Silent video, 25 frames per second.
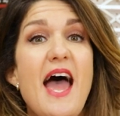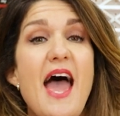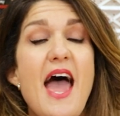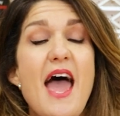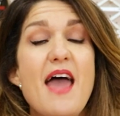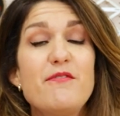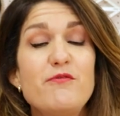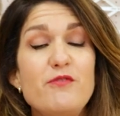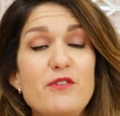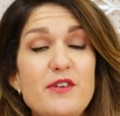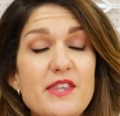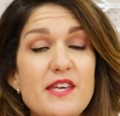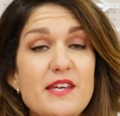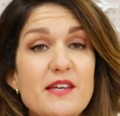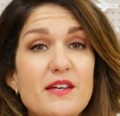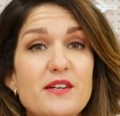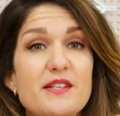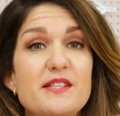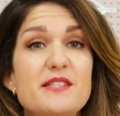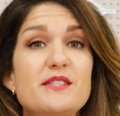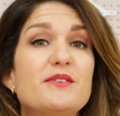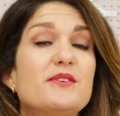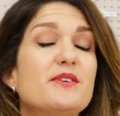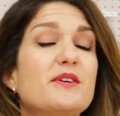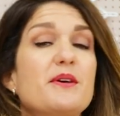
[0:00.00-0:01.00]
Everything I
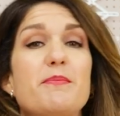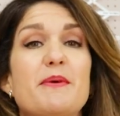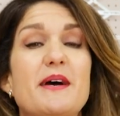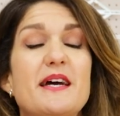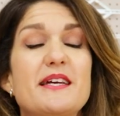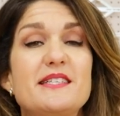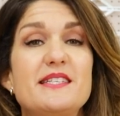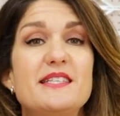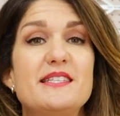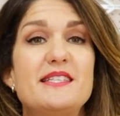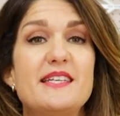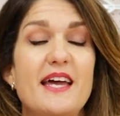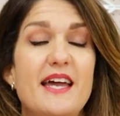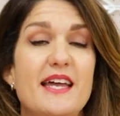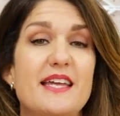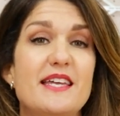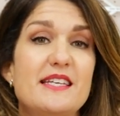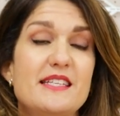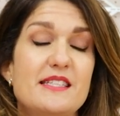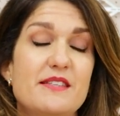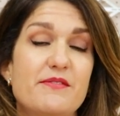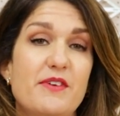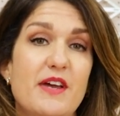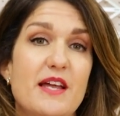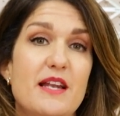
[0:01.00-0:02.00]
talk about today
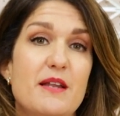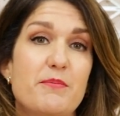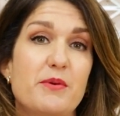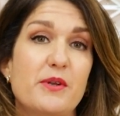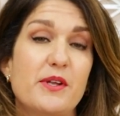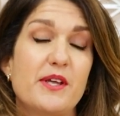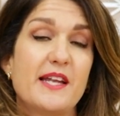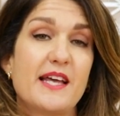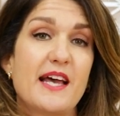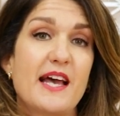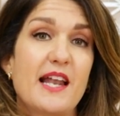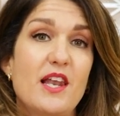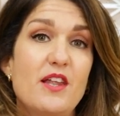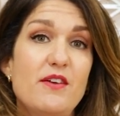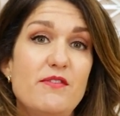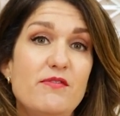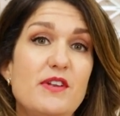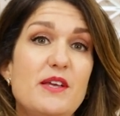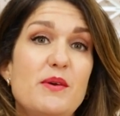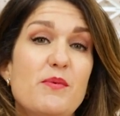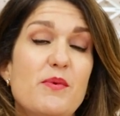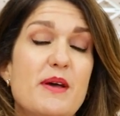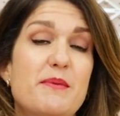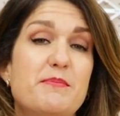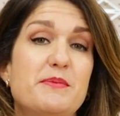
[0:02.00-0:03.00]
is available on our
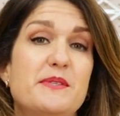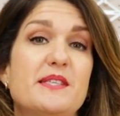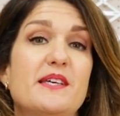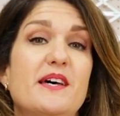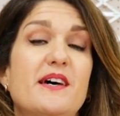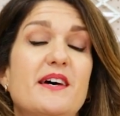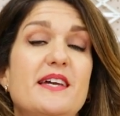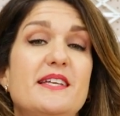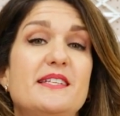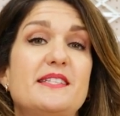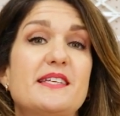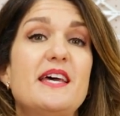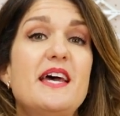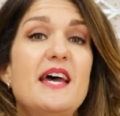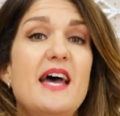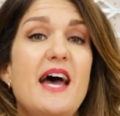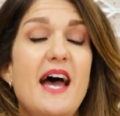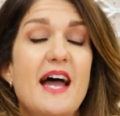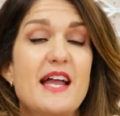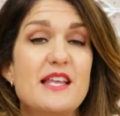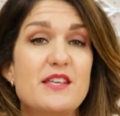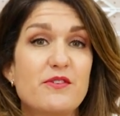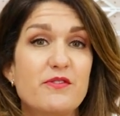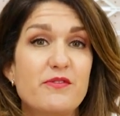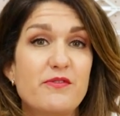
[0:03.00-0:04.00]
lovely website,
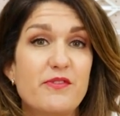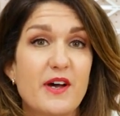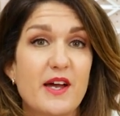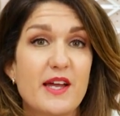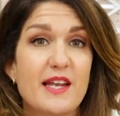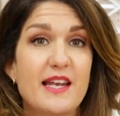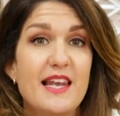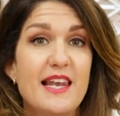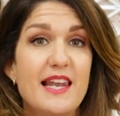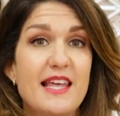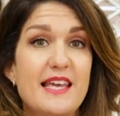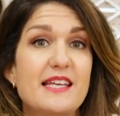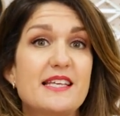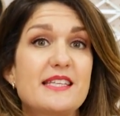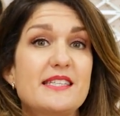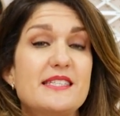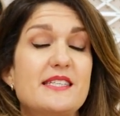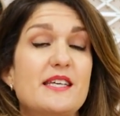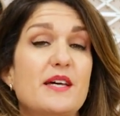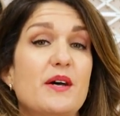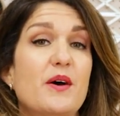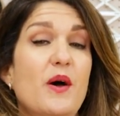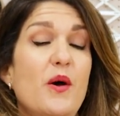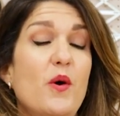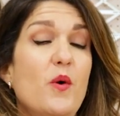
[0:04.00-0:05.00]
and you'll find links
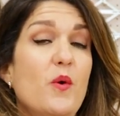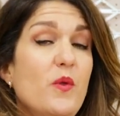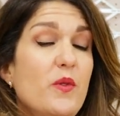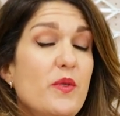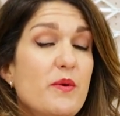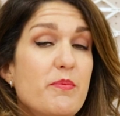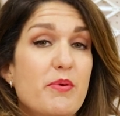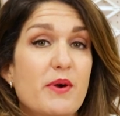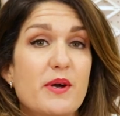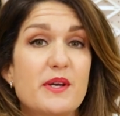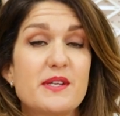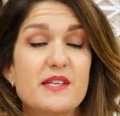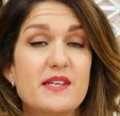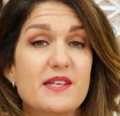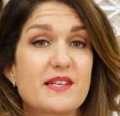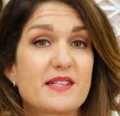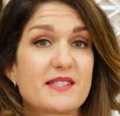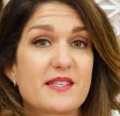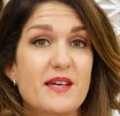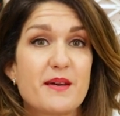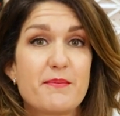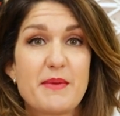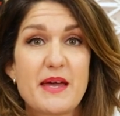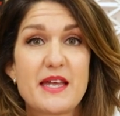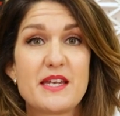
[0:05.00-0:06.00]
to all the products
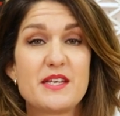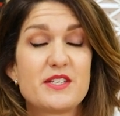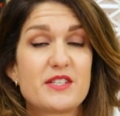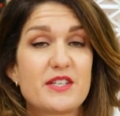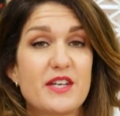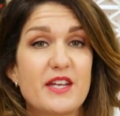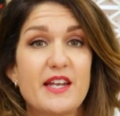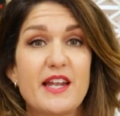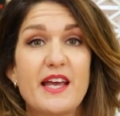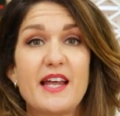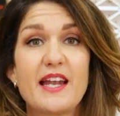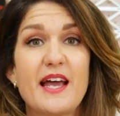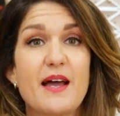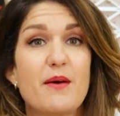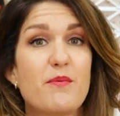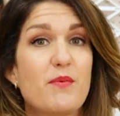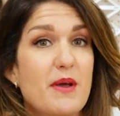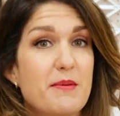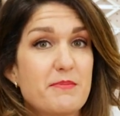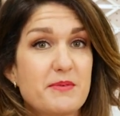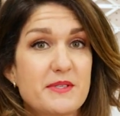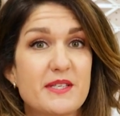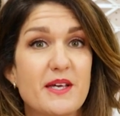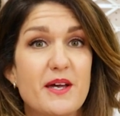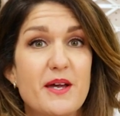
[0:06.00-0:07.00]
I mention and our
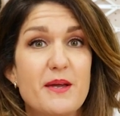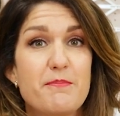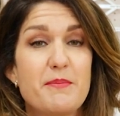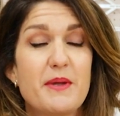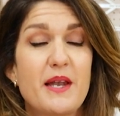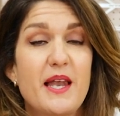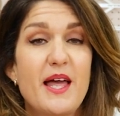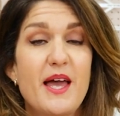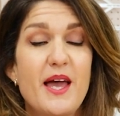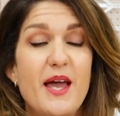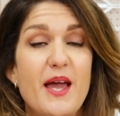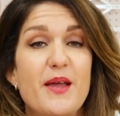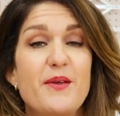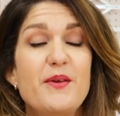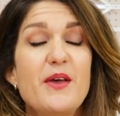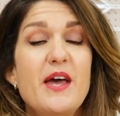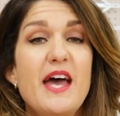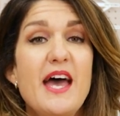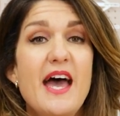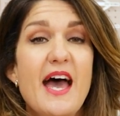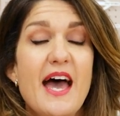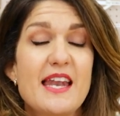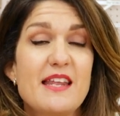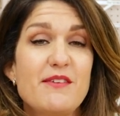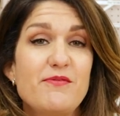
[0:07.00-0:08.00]
website below.
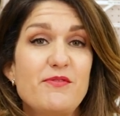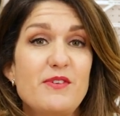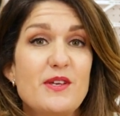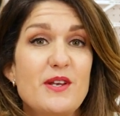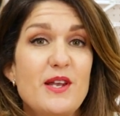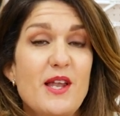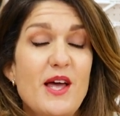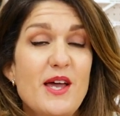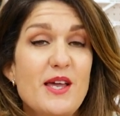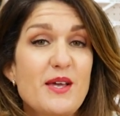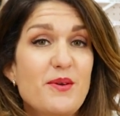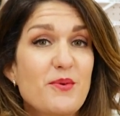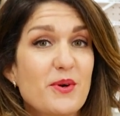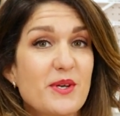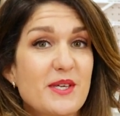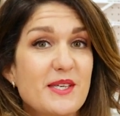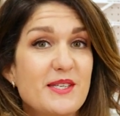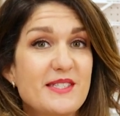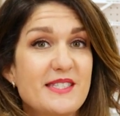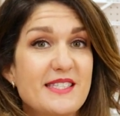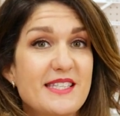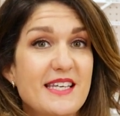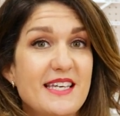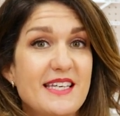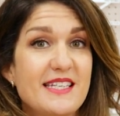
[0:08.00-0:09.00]
And if you like what you
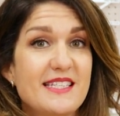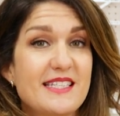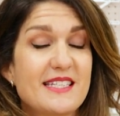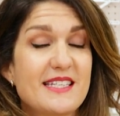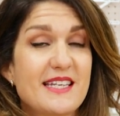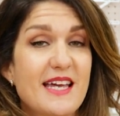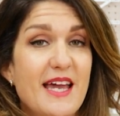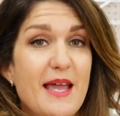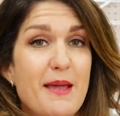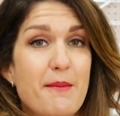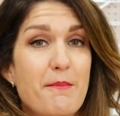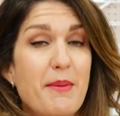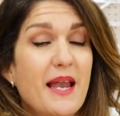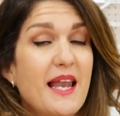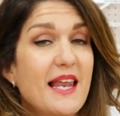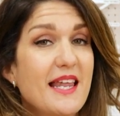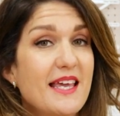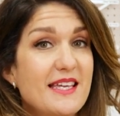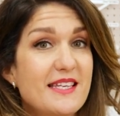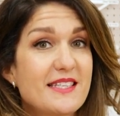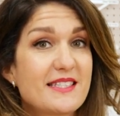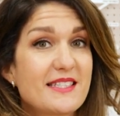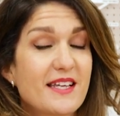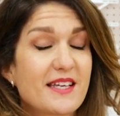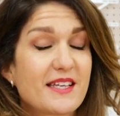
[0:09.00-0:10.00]
see today,
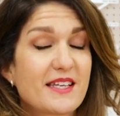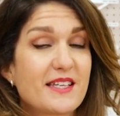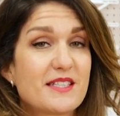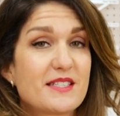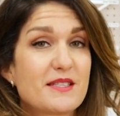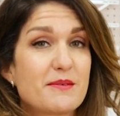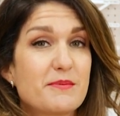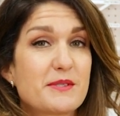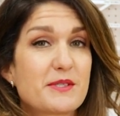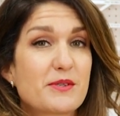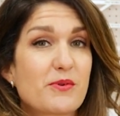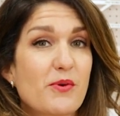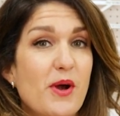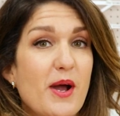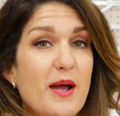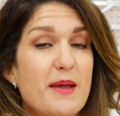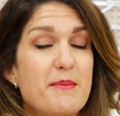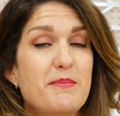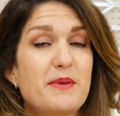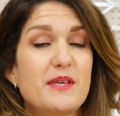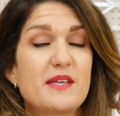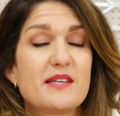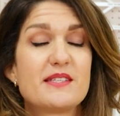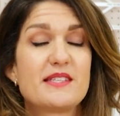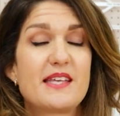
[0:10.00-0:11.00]
please like and
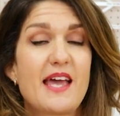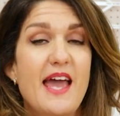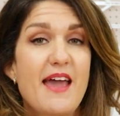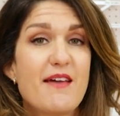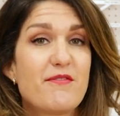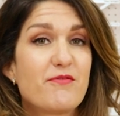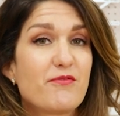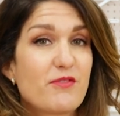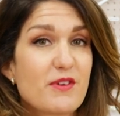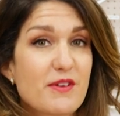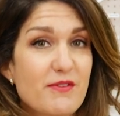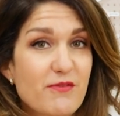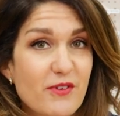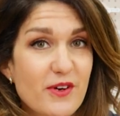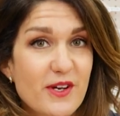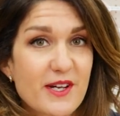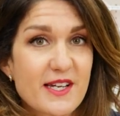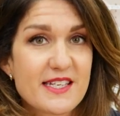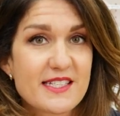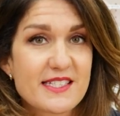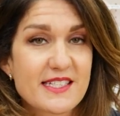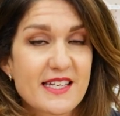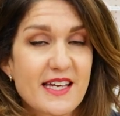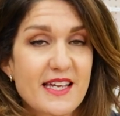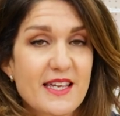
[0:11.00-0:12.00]
subscribe, because every
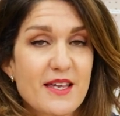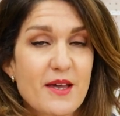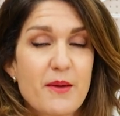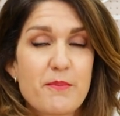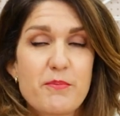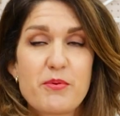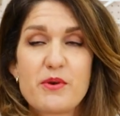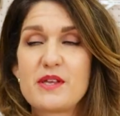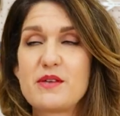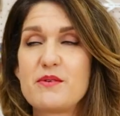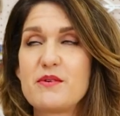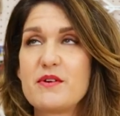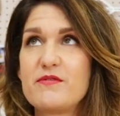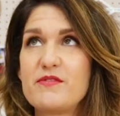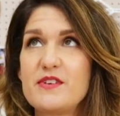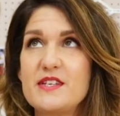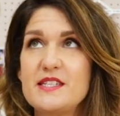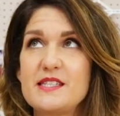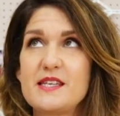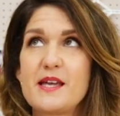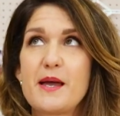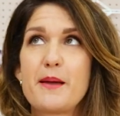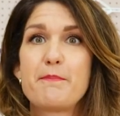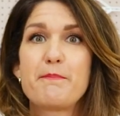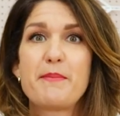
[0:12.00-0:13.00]
Friday I bring you a
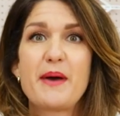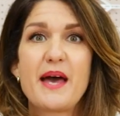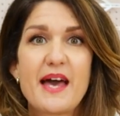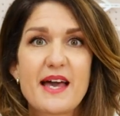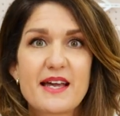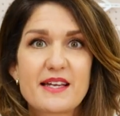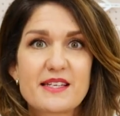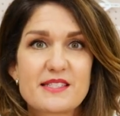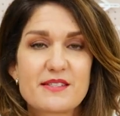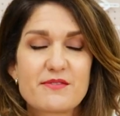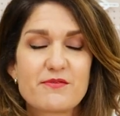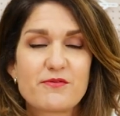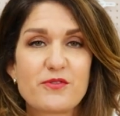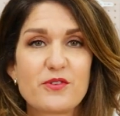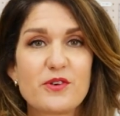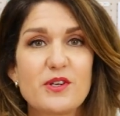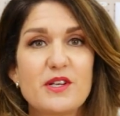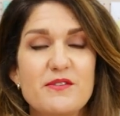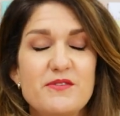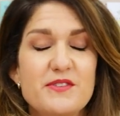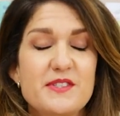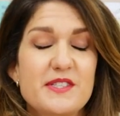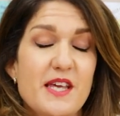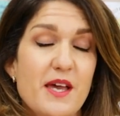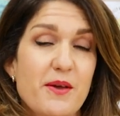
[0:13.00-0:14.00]
video packed full
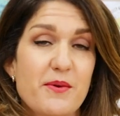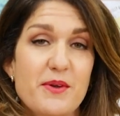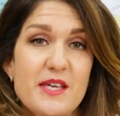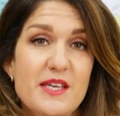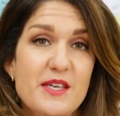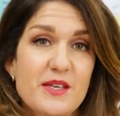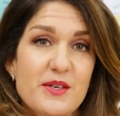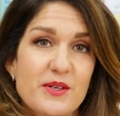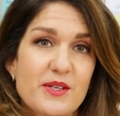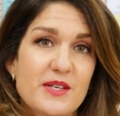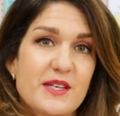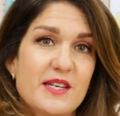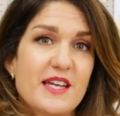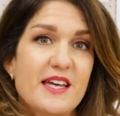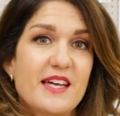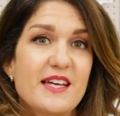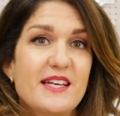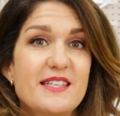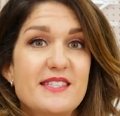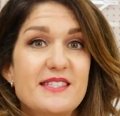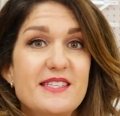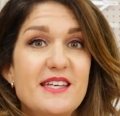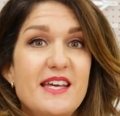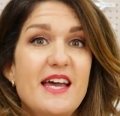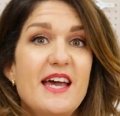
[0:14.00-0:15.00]
of sewing
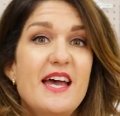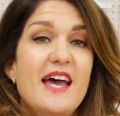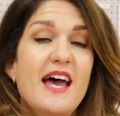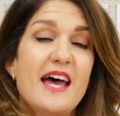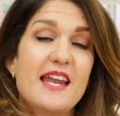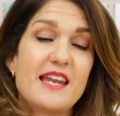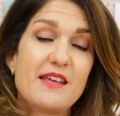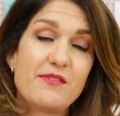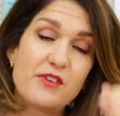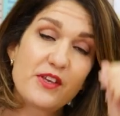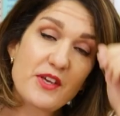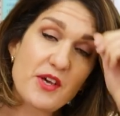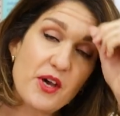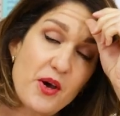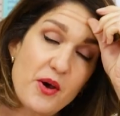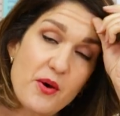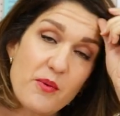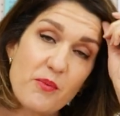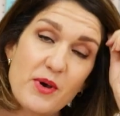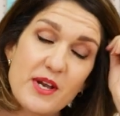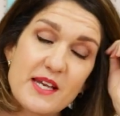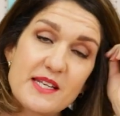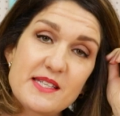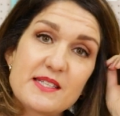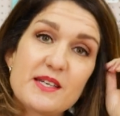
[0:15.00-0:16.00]
goodness. And if you
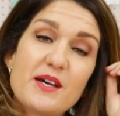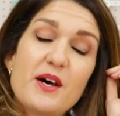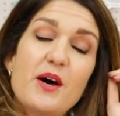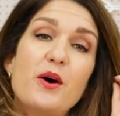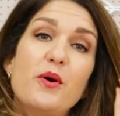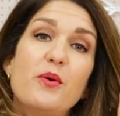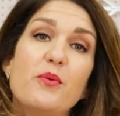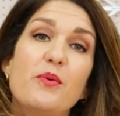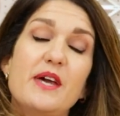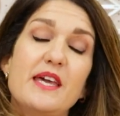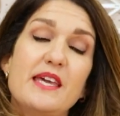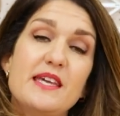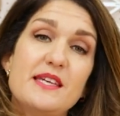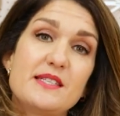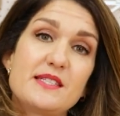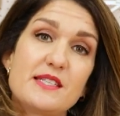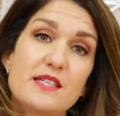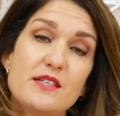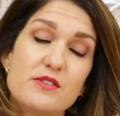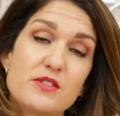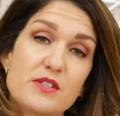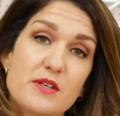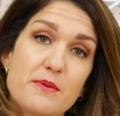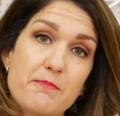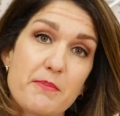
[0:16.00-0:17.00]
can't wait a whole week,
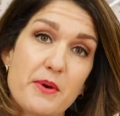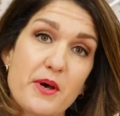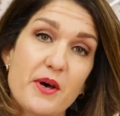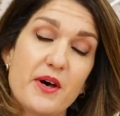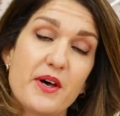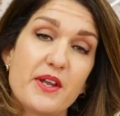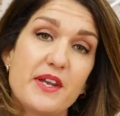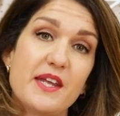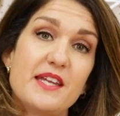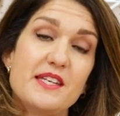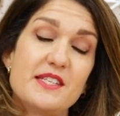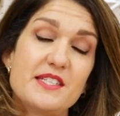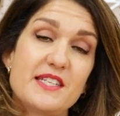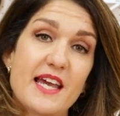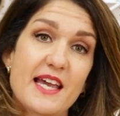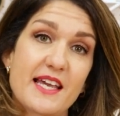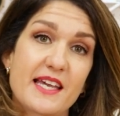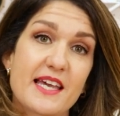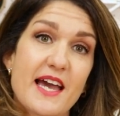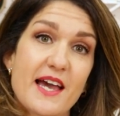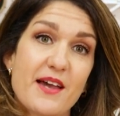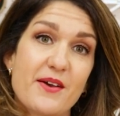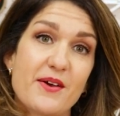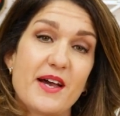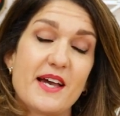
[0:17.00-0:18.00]
do jump on and
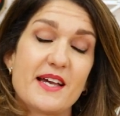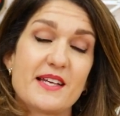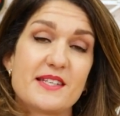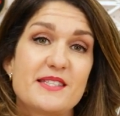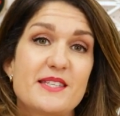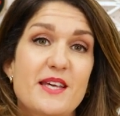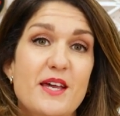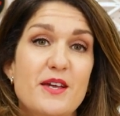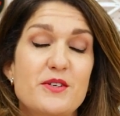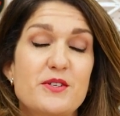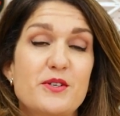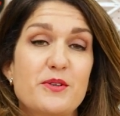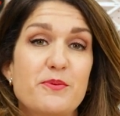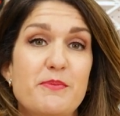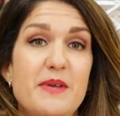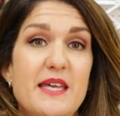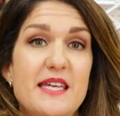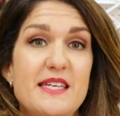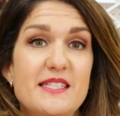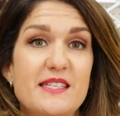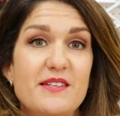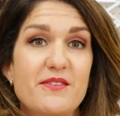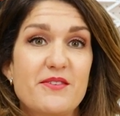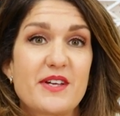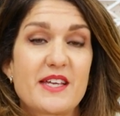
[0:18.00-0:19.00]
check out our social
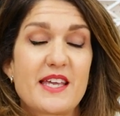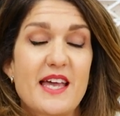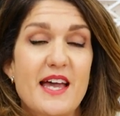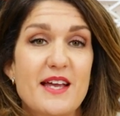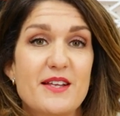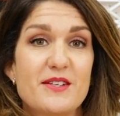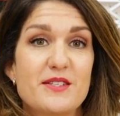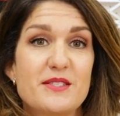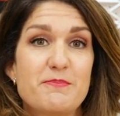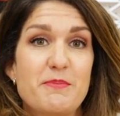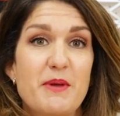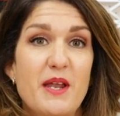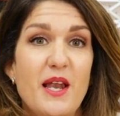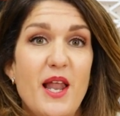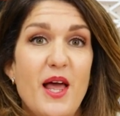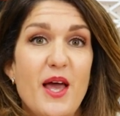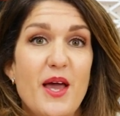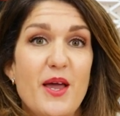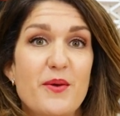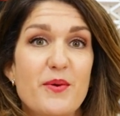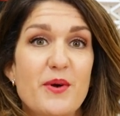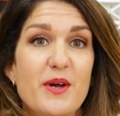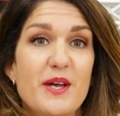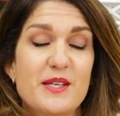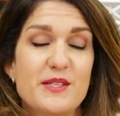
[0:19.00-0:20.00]
media accounts
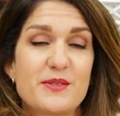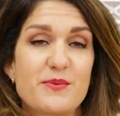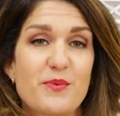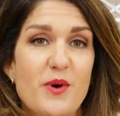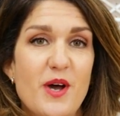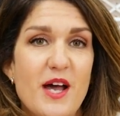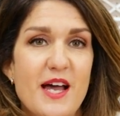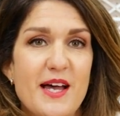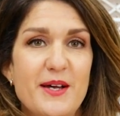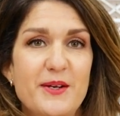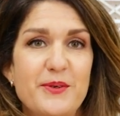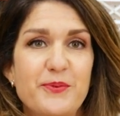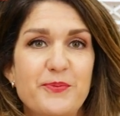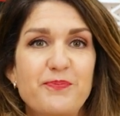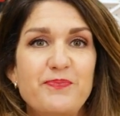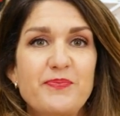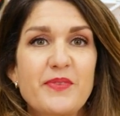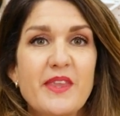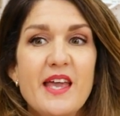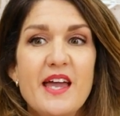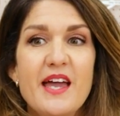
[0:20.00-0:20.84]
below as well.